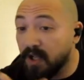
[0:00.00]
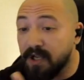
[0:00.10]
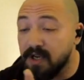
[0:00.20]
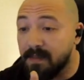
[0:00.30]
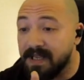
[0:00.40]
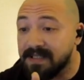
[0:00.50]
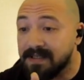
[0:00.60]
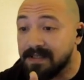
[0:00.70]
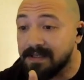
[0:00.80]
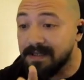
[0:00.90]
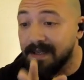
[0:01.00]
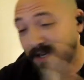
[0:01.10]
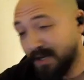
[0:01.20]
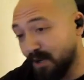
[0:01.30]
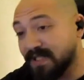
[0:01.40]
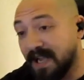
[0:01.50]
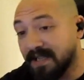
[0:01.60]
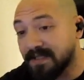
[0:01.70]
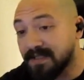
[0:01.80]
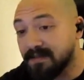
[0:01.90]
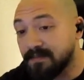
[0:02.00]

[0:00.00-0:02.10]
economics and neuroscience.